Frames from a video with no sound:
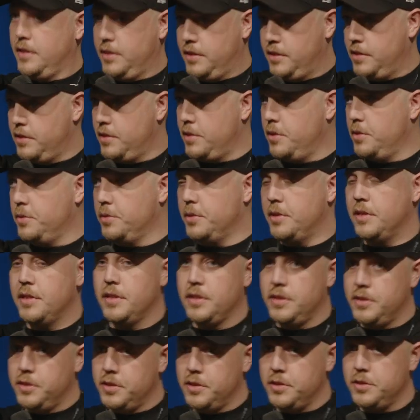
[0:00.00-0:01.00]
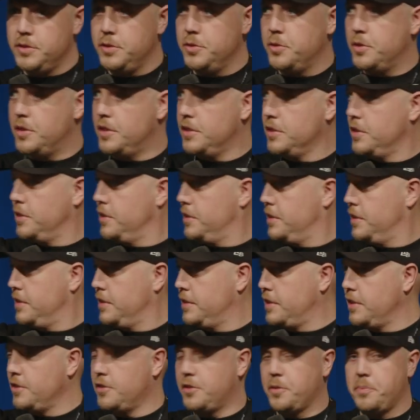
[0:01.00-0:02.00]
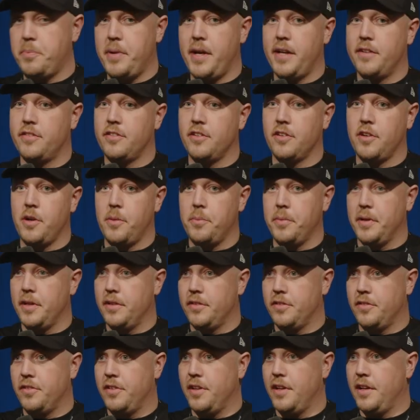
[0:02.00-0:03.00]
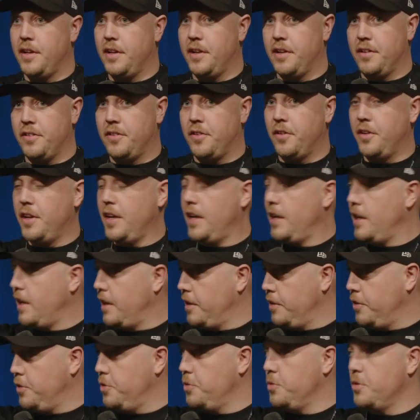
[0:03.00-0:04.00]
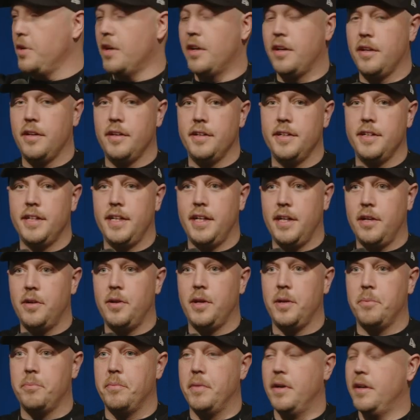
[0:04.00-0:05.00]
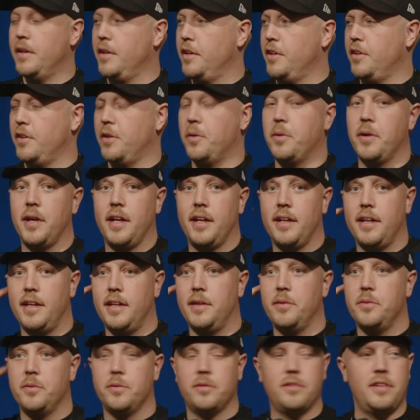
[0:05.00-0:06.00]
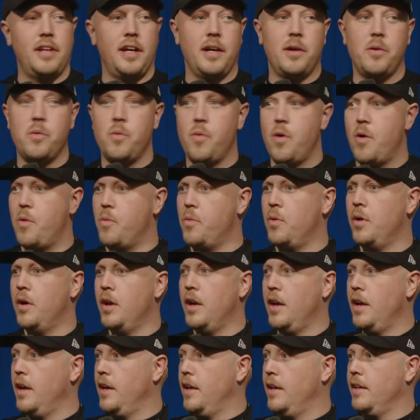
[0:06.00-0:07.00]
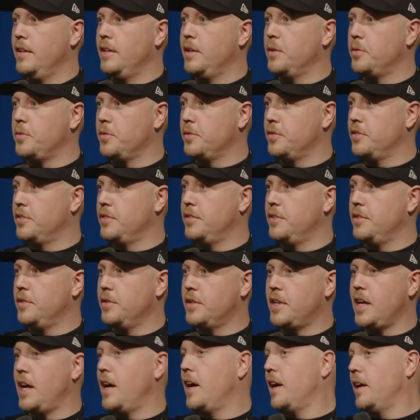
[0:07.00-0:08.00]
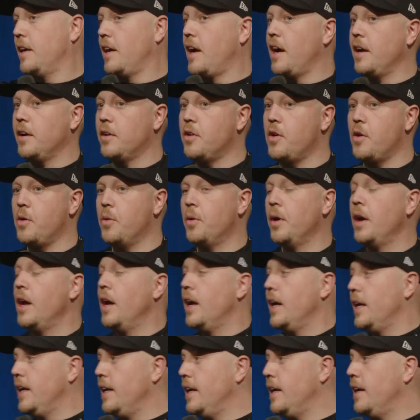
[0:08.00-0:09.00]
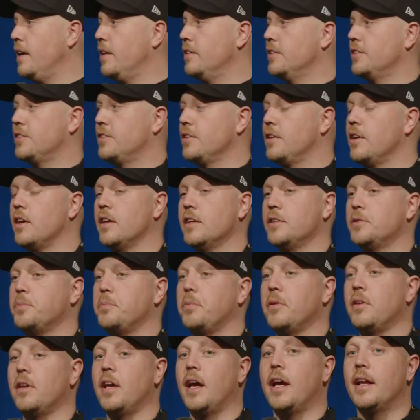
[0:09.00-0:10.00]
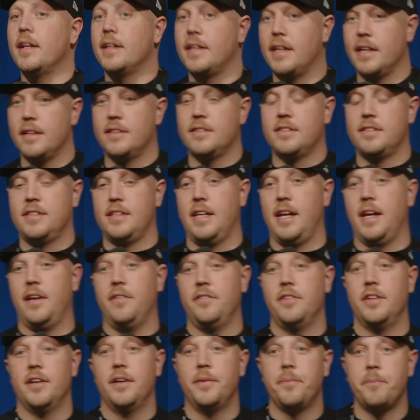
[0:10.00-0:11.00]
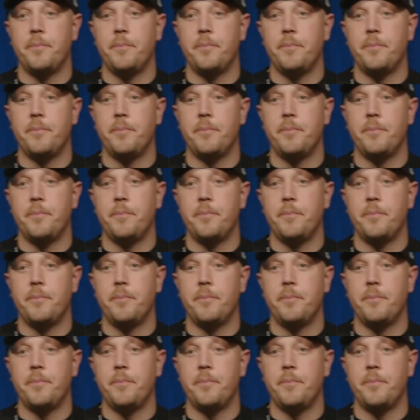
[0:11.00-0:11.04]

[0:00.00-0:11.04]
"Yo, there's a pastor coming here today, and you're gonna hear him, you know." And he's like, "Whoa, this was okay. I go." He hears the gospel and gets saved.